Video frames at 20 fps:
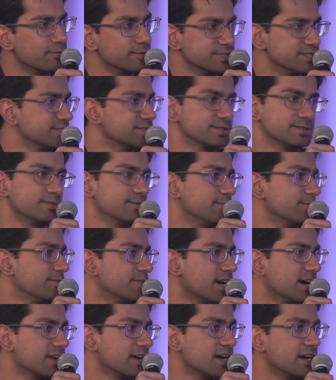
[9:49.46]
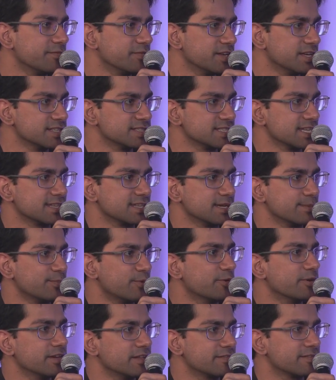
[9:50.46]
just not obvious at that
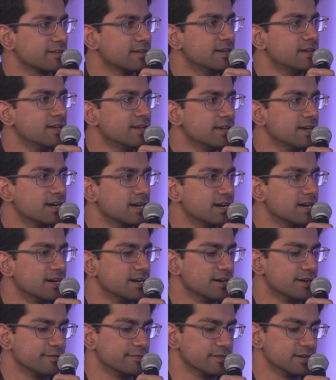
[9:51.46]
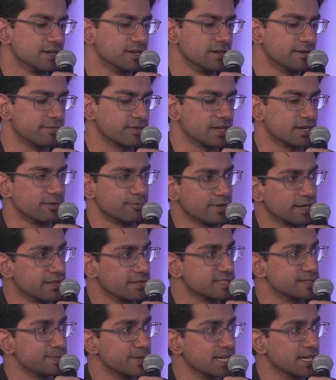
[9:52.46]
point of kind of writing
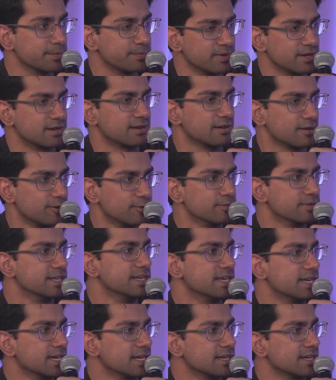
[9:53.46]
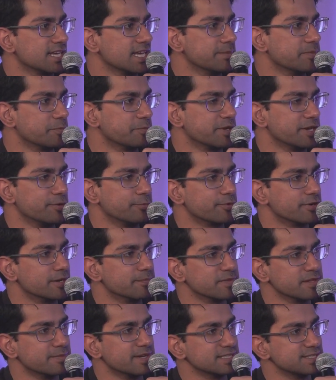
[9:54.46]
the spec, but only kind of came in when you were
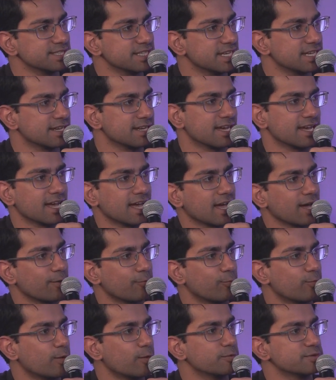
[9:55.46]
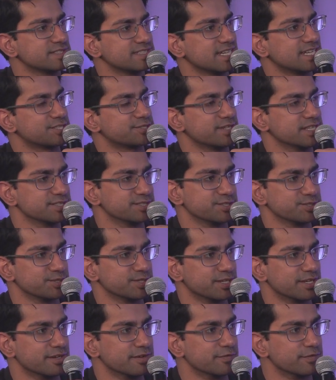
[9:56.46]
implementing it? What was that
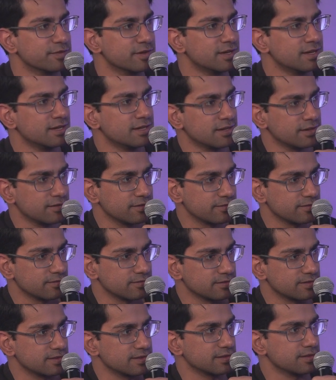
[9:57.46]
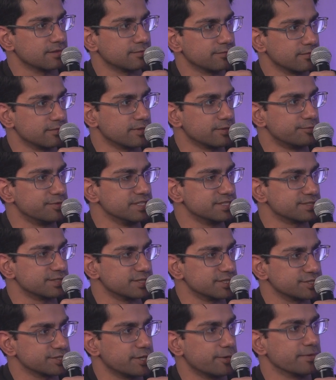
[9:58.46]
transition of the
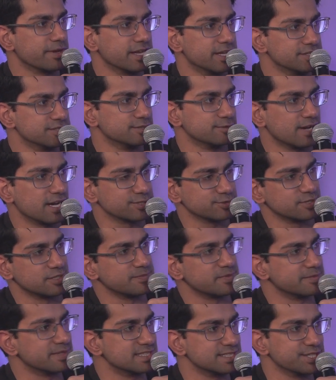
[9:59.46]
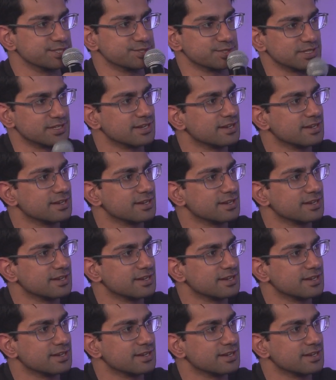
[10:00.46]
research going into actually implementation?